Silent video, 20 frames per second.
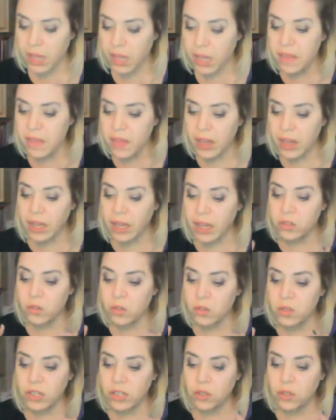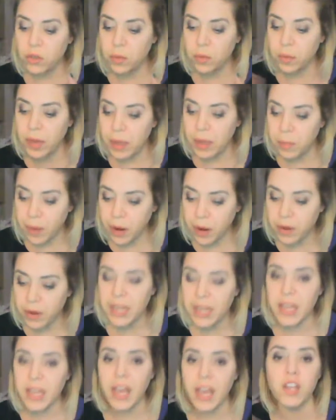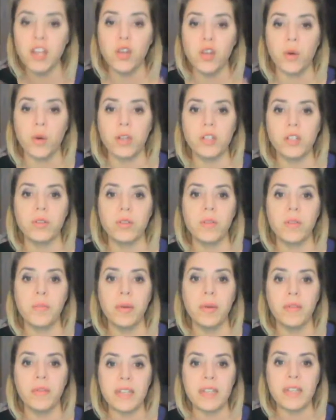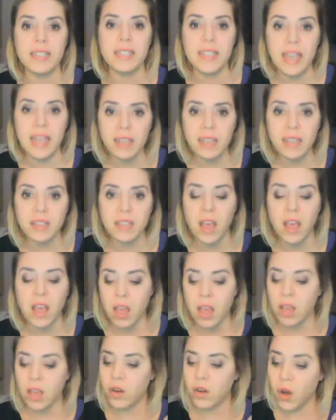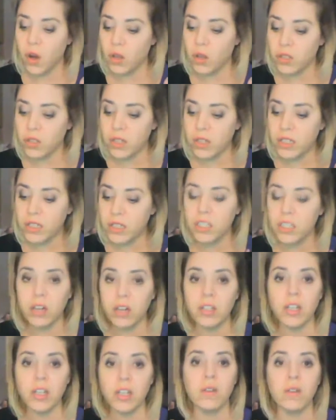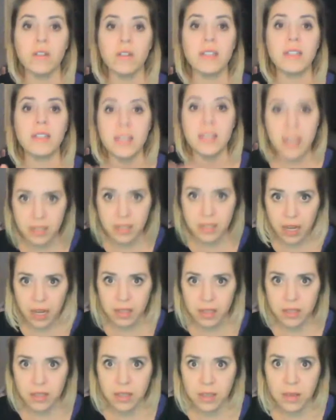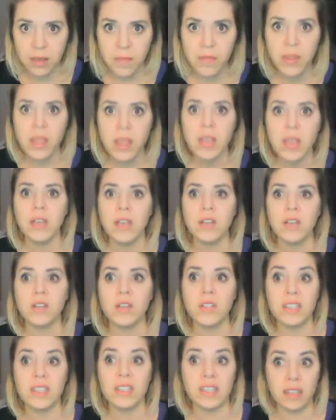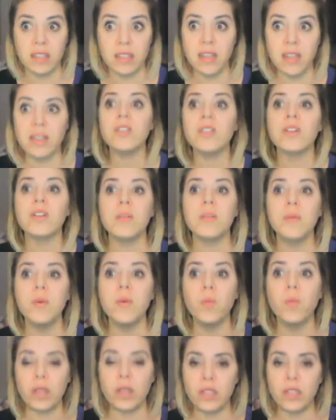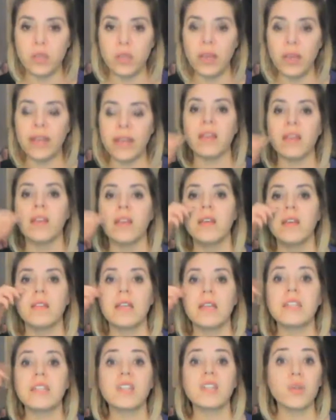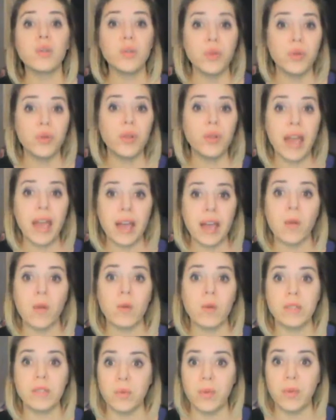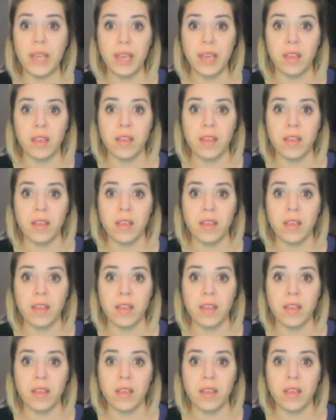then as you schedule your pink party and you work towards the perfect 6, you're also going to start to go to success nights. Your success nights are going to be once a week. It's our Google Hangout once a week.